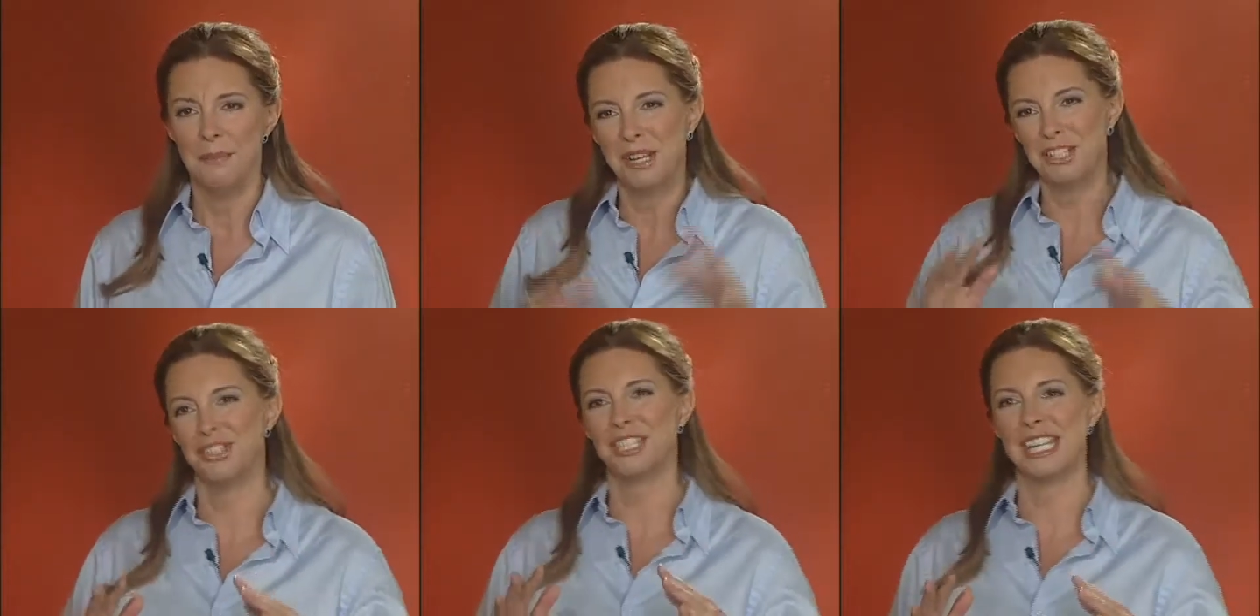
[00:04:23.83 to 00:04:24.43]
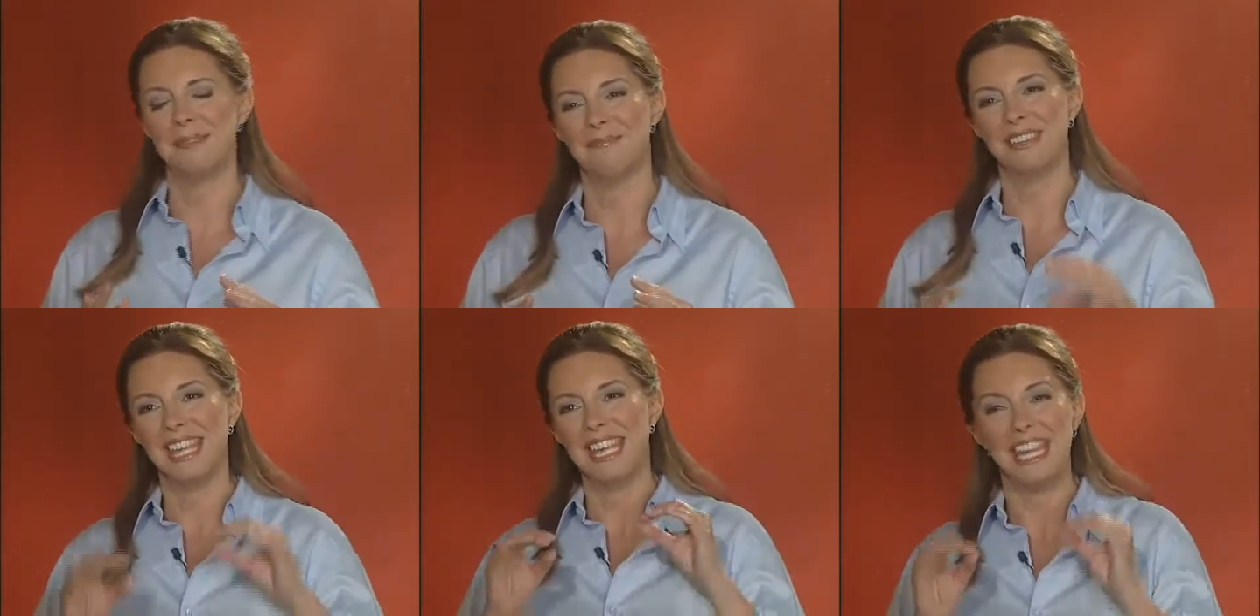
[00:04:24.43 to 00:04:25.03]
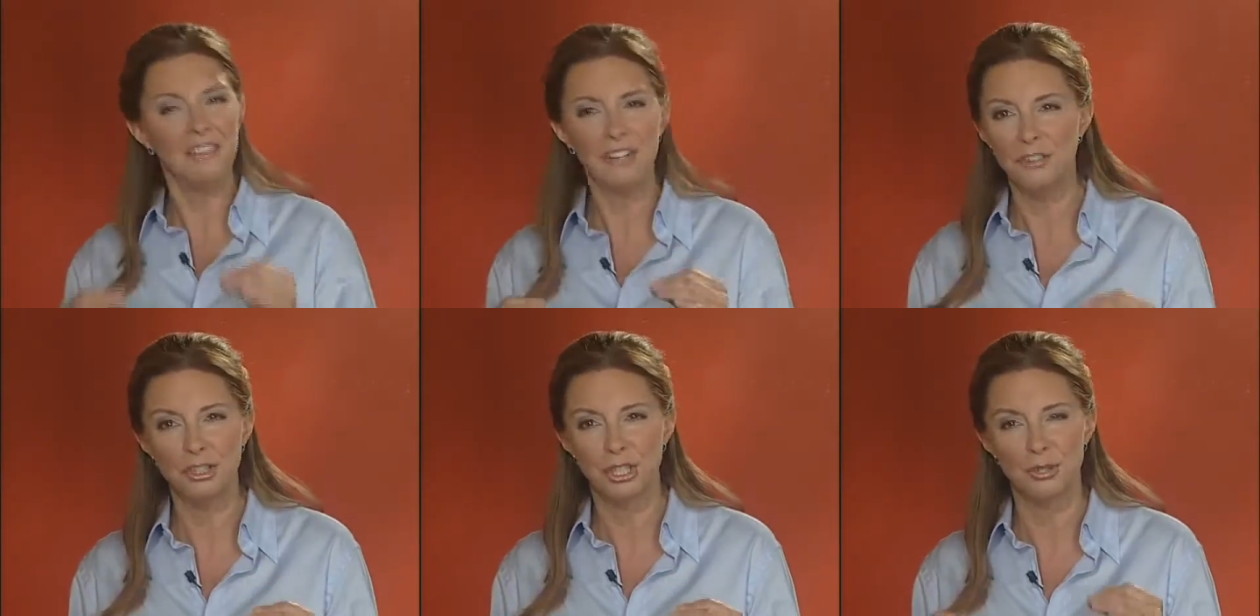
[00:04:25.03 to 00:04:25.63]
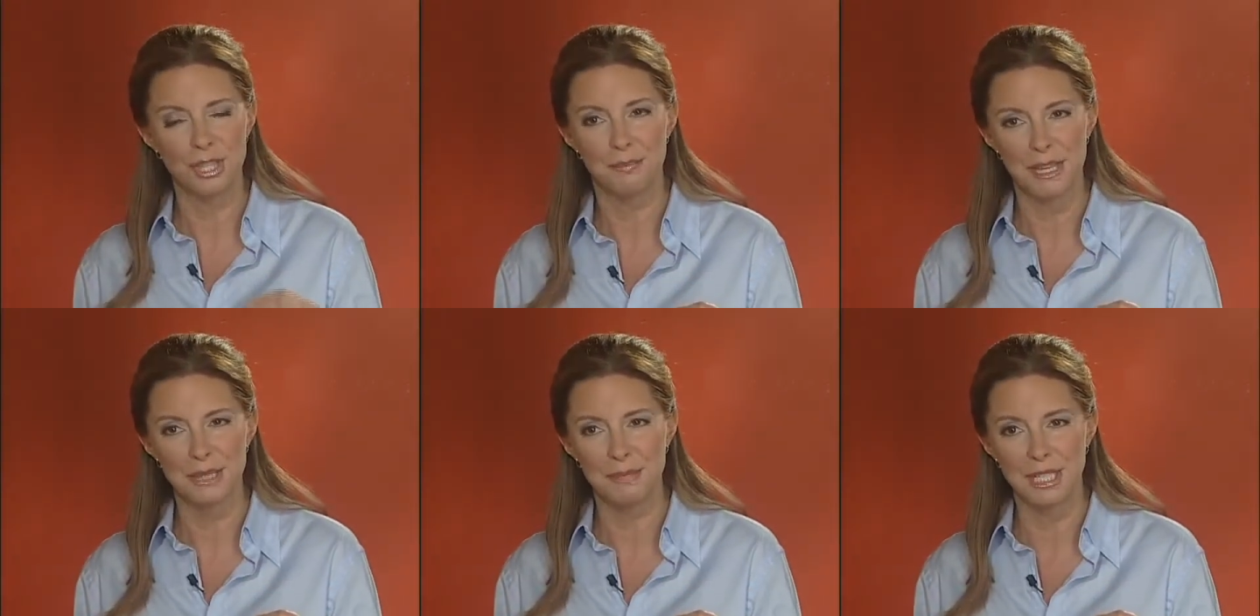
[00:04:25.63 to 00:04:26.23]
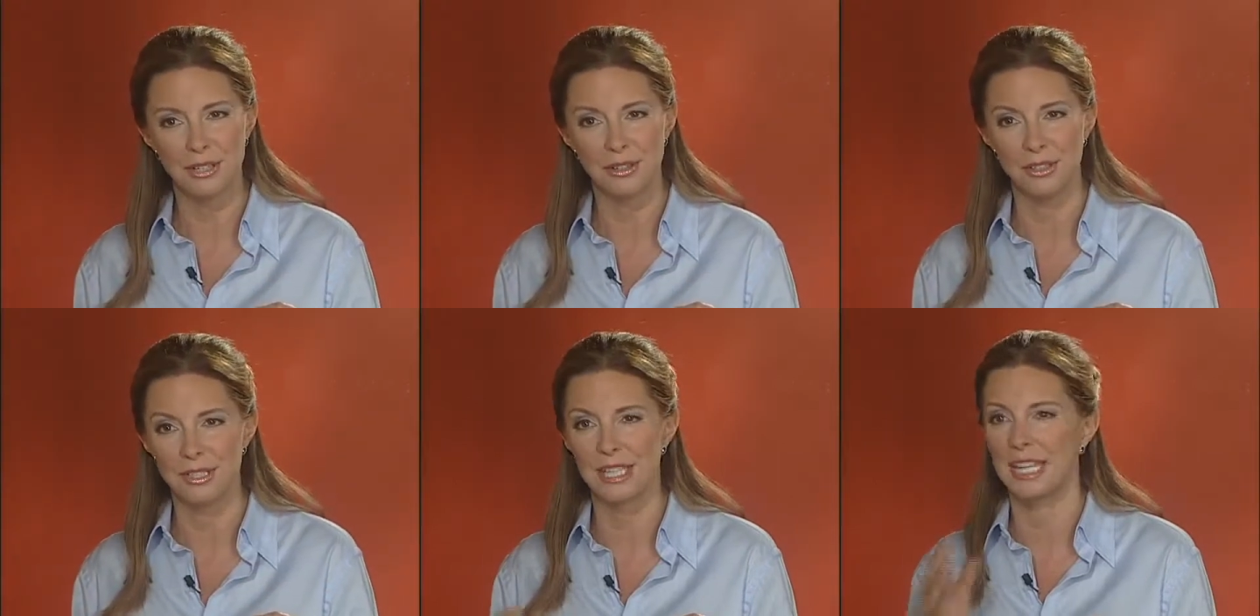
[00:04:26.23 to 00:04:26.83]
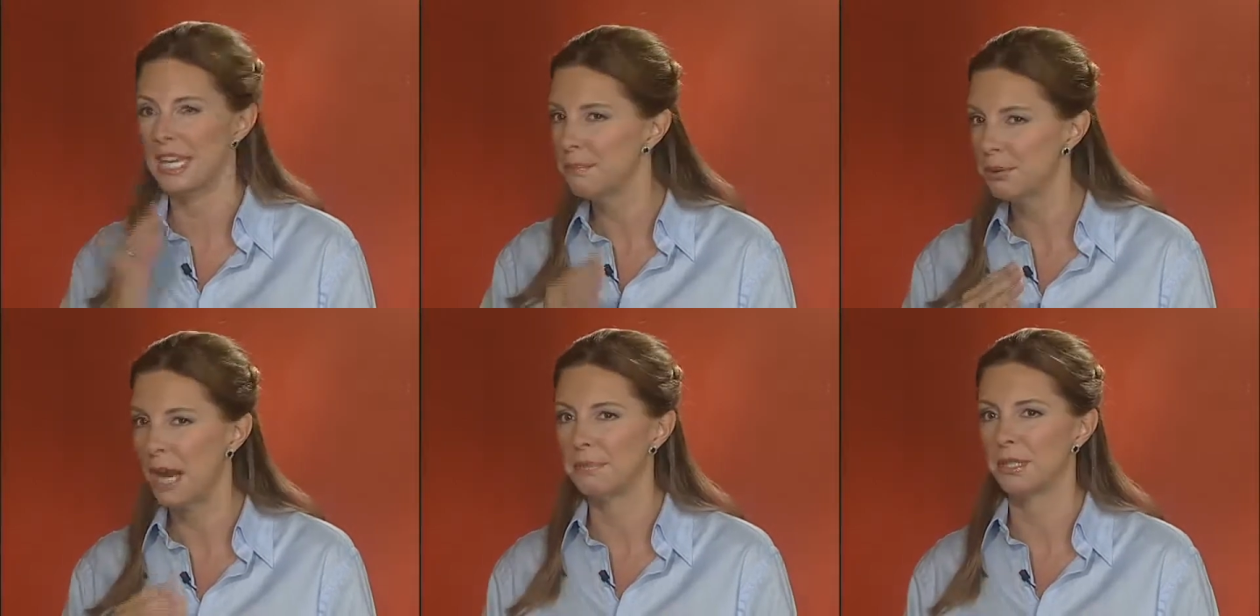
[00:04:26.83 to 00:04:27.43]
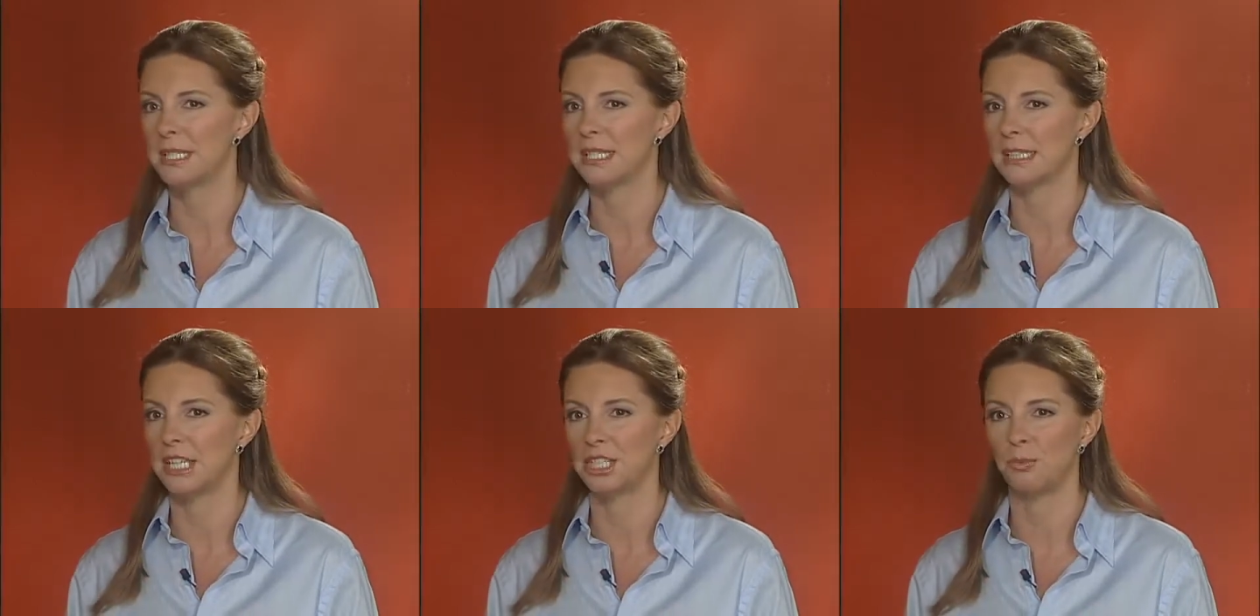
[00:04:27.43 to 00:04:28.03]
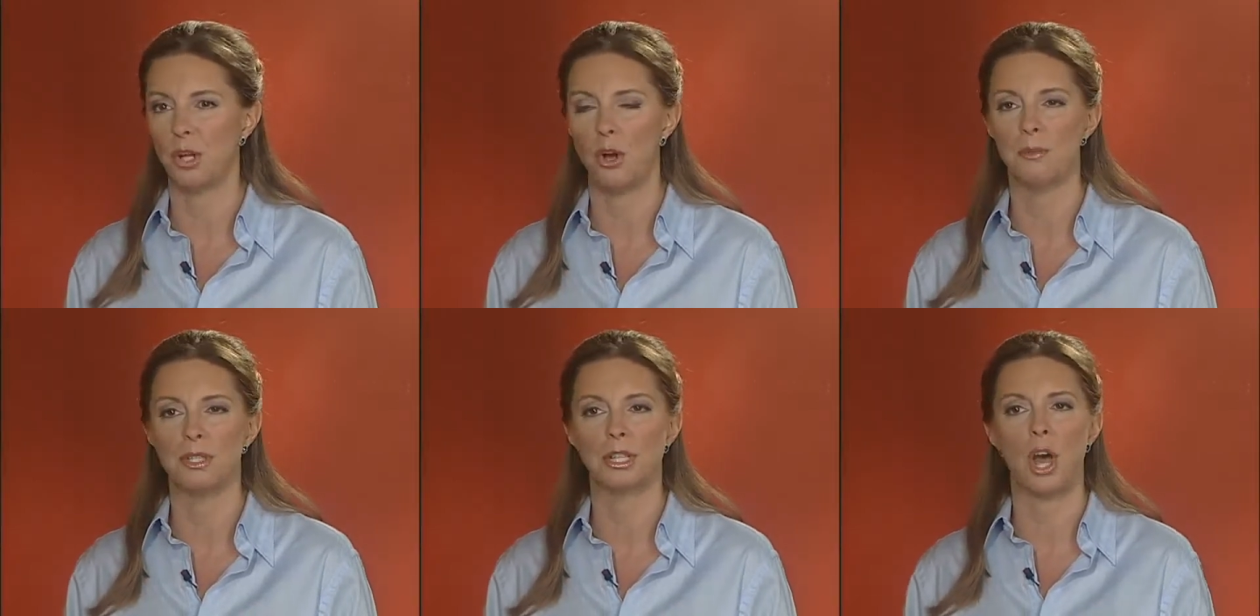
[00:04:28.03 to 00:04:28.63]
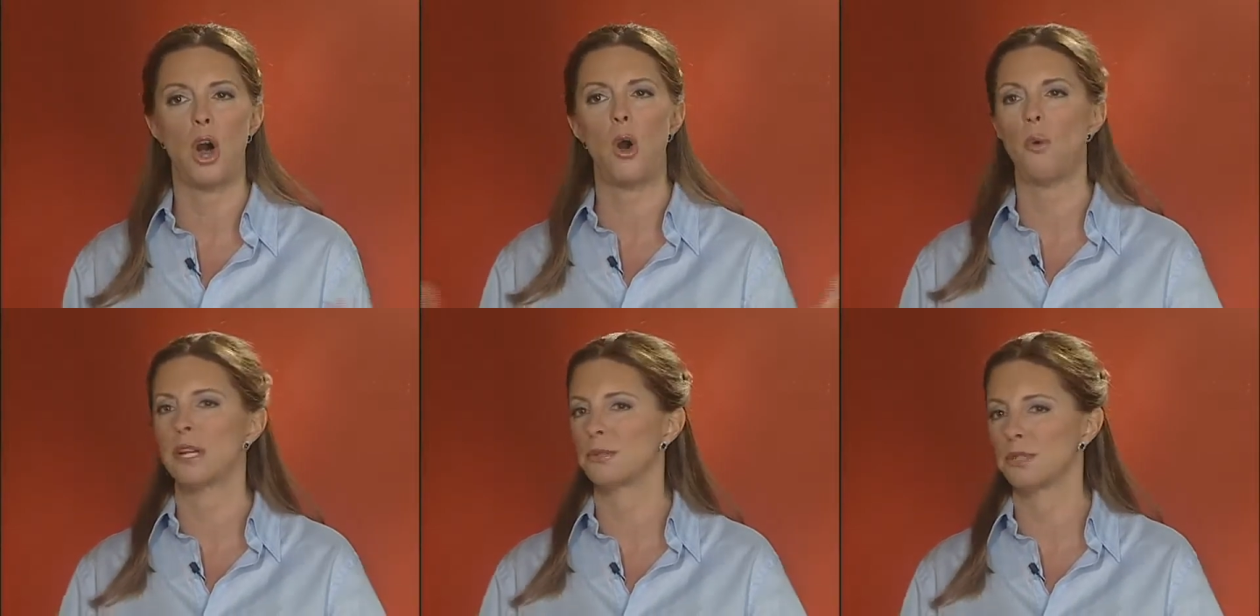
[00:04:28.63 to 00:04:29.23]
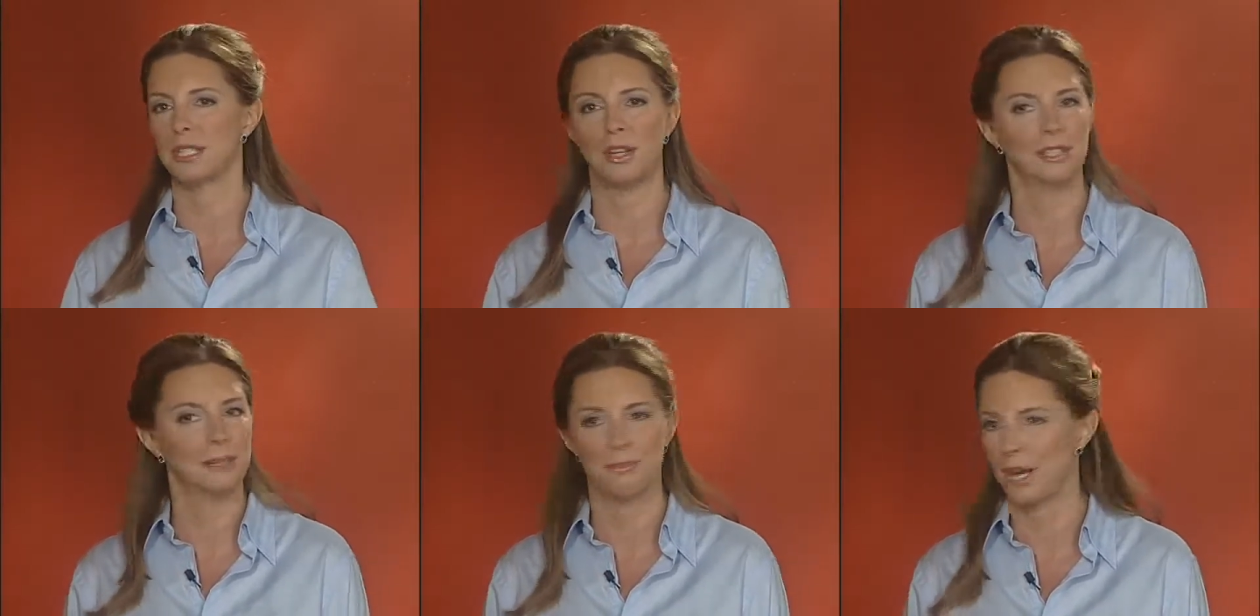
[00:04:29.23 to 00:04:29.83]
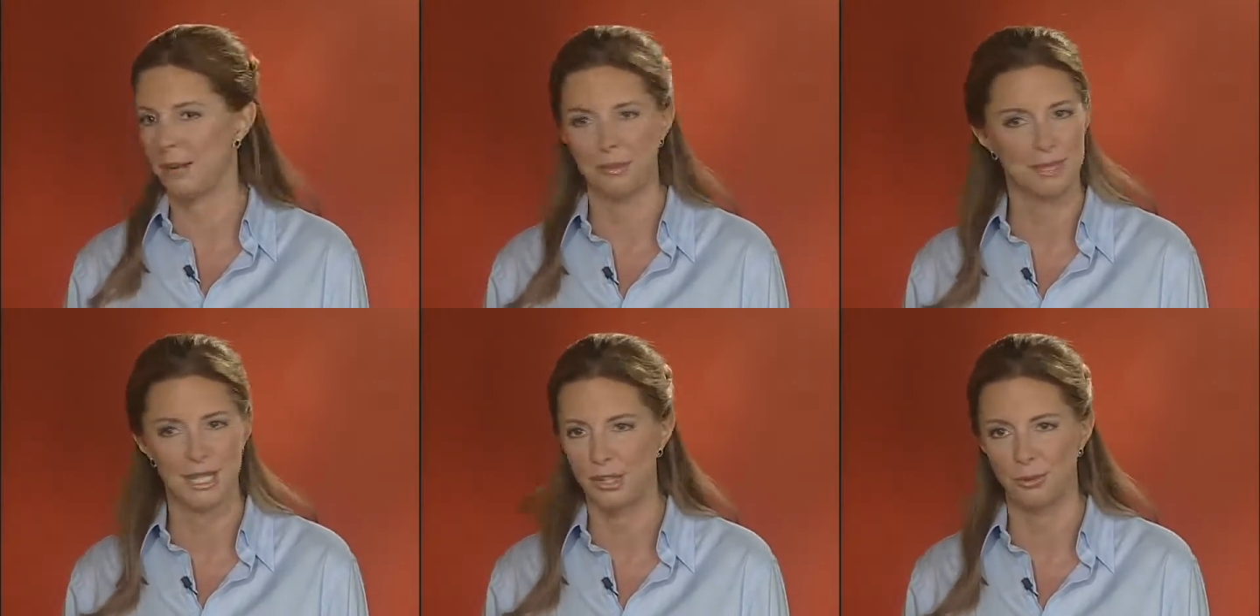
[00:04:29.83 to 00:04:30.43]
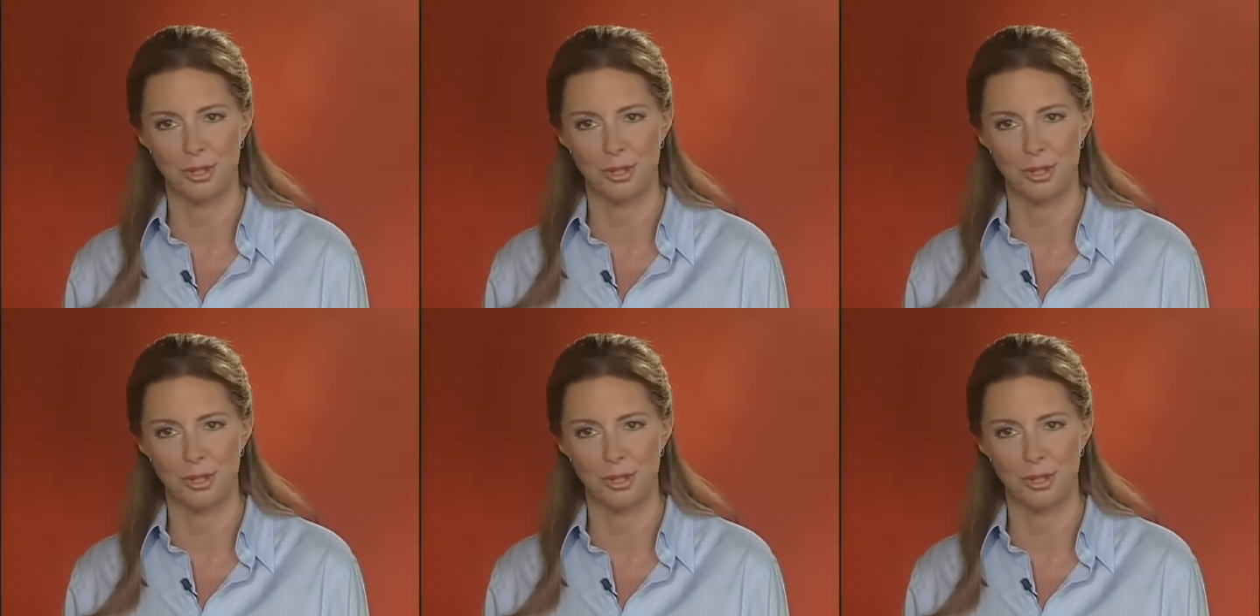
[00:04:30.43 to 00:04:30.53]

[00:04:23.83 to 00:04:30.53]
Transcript: Because you see, even if you choose the best materials, an improper installation will almost always result in problems down the